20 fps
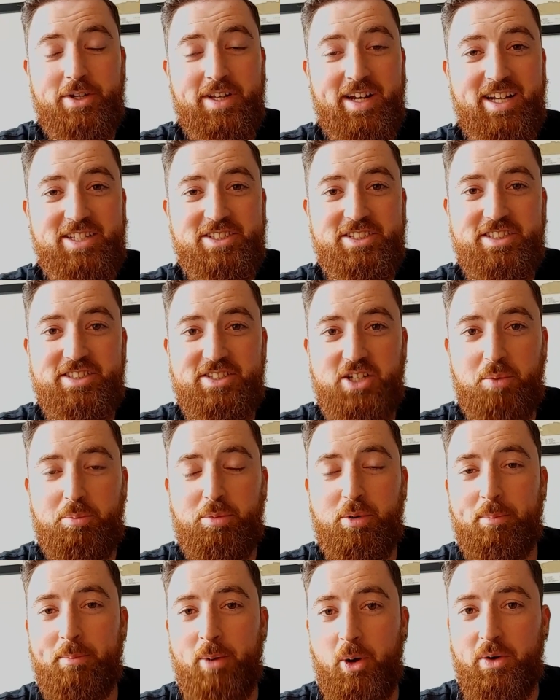You can actually start
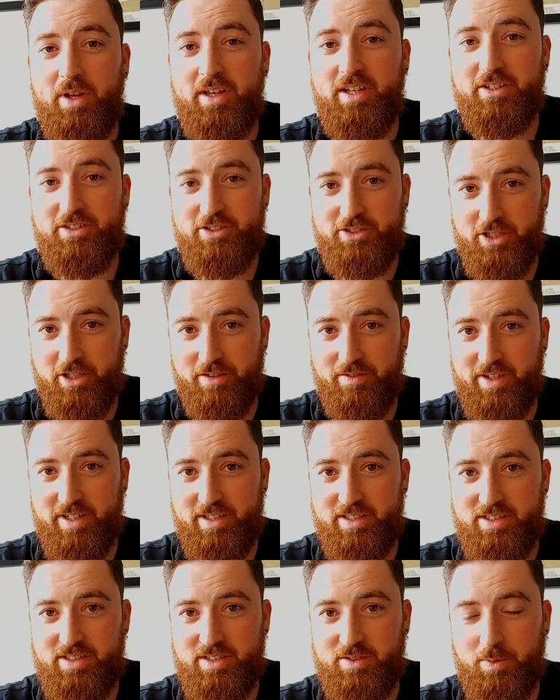promoting your
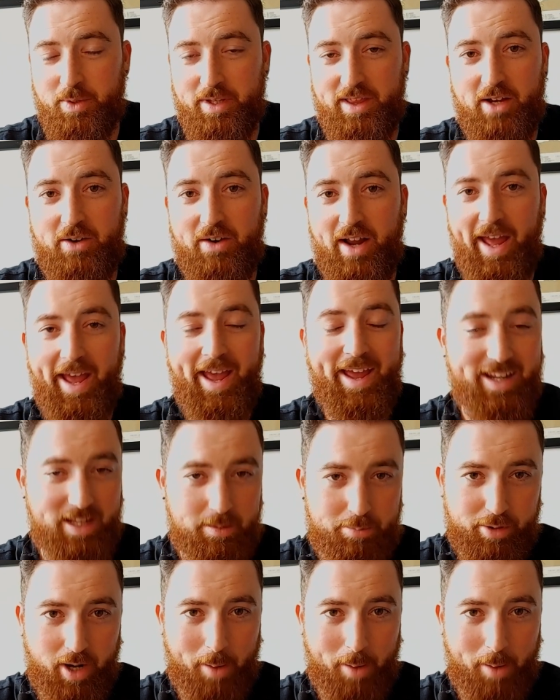service without any